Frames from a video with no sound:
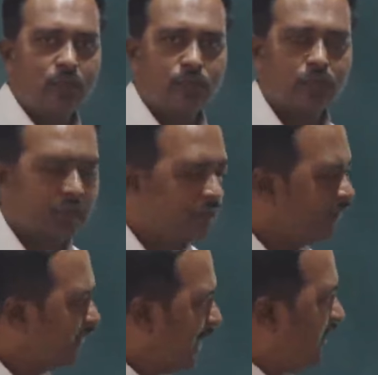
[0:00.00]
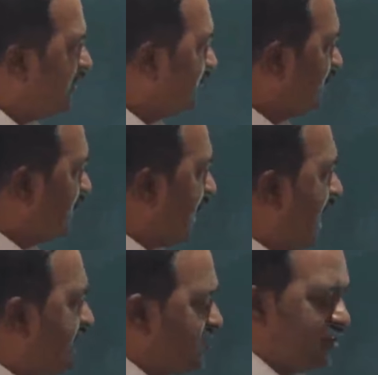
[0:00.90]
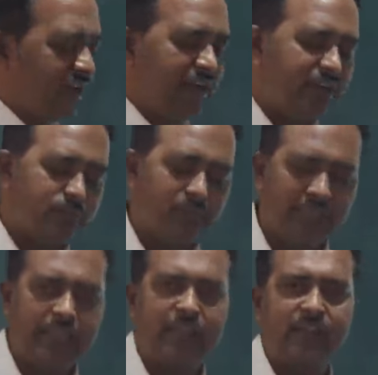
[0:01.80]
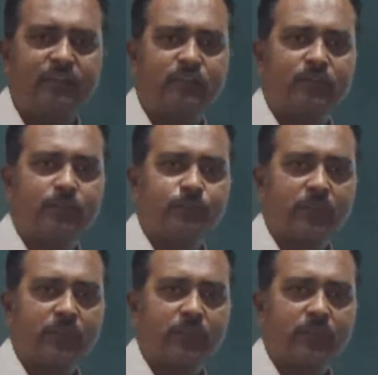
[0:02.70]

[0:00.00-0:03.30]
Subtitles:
So in the sense, the cash credit means